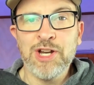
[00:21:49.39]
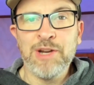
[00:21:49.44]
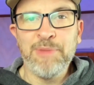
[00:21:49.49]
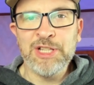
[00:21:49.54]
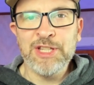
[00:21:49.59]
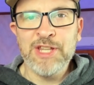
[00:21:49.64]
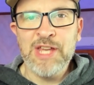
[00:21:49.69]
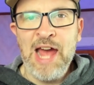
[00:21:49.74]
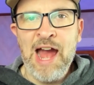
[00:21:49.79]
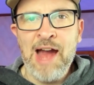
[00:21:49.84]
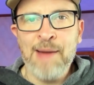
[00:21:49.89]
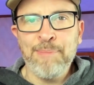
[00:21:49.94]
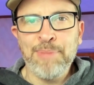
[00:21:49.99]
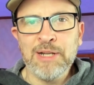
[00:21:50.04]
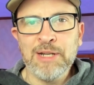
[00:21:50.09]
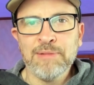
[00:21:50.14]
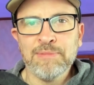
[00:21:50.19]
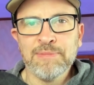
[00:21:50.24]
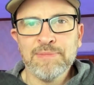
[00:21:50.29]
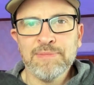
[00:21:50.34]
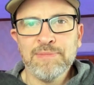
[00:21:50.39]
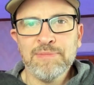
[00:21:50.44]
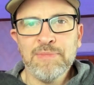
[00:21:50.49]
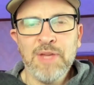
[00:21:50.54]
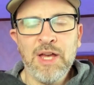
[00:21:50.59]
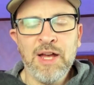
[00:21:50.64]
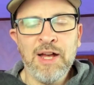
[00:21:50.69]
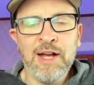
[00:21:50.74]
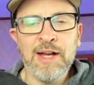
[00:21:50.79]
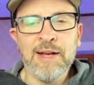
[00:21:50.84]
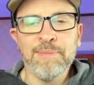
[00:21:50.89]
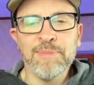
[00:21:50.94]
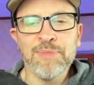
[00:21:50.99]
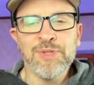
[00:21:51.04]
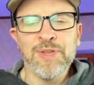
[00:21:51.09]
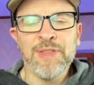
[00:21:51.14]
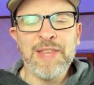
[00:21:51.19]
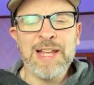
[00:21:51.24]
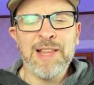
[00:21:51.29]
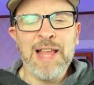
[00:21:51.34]
happen.
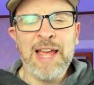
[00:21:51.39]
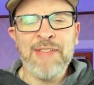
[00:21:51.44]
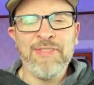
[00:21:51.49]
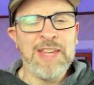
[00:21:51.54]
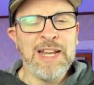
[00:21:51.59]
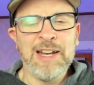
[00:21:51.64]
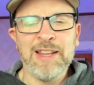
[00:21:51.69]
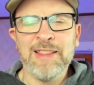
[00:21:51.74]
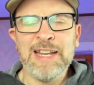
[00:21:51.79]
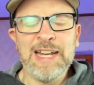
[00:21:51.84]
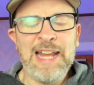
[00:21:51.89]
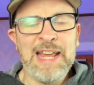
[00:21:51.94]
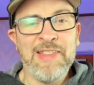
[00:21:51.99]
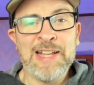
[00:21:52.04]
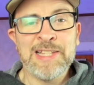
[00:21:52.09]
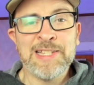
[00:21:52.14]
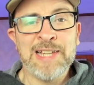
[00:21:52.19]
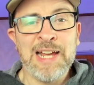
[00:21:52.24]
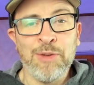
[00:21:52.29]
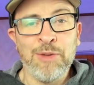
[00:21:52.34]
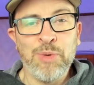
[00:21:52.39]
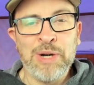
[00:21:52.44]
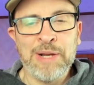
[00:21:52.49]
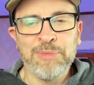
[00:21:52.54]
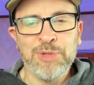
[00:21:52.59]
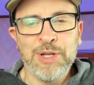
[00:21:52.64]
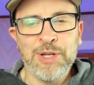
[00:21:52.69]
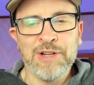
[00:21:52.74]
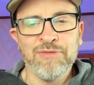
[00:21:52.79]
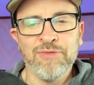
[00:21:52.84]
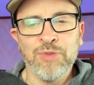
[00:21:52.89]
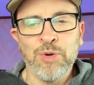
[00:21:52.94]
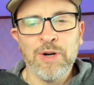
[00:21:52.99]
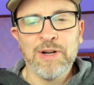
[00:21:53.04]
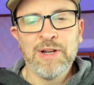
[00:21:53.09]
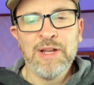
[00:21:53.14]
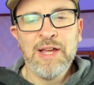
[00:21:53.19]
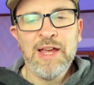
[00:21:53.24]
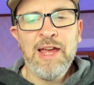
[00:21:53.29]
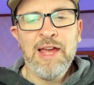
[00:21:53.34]
So that at the end of the day, that's kind of what I'm looking
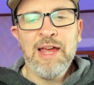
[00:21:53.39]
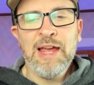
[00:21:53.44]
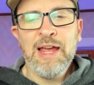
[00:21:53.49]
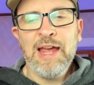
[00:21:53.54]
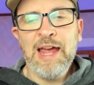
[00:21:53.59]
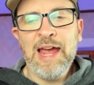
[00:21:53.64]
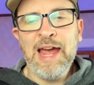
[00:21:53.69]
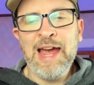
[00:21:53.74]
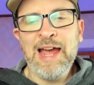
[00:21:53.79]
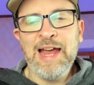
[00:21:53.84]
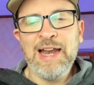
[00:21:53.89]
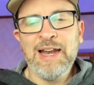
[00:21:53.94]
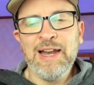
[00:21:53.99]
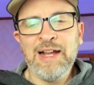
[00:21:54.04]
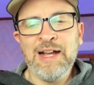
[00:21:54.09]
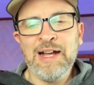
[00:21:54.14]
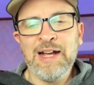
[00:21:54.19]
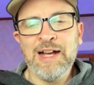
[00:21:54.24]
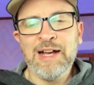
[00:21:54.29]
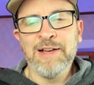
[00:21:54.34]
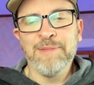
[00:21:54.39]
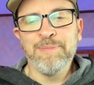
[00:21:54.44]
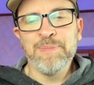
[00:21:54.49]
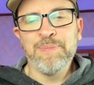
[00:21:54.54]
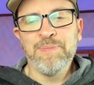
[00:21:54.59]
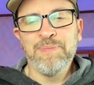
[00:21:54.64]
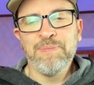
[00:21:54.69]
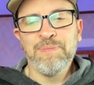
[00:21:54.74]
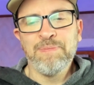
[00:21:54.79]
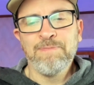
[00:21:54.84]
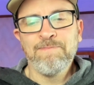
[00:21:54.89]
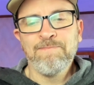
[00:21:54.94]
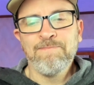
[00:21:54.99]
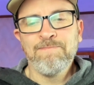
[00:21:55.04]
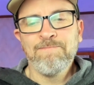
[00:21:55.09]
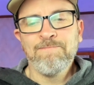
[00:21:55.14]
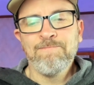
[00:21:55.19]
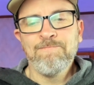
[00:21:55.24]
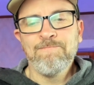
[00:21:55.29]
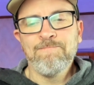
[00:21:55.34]
for. And
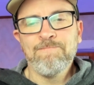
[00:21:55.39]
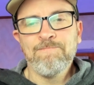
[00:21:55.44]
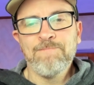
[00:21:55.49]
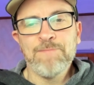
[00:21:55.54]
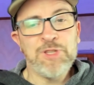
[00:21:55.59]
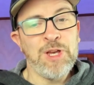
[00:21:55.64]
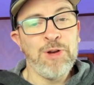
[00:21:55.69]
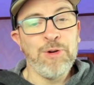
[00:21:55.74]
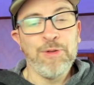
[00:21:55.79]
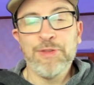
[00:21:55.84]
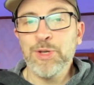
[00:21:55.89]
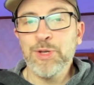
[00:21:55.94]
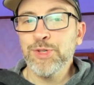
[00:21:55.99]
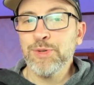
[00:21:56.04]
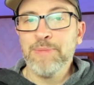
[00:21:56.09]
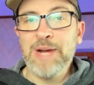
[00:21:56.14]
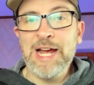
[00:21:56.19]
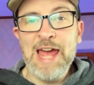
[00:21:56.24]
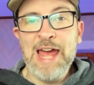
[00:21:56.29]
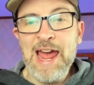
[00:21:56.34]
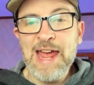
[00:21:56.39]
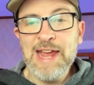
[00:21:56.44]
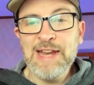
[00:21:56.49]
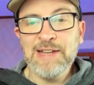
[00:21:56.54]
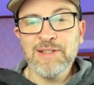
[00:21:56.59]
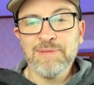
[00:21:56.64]
so those are my 8.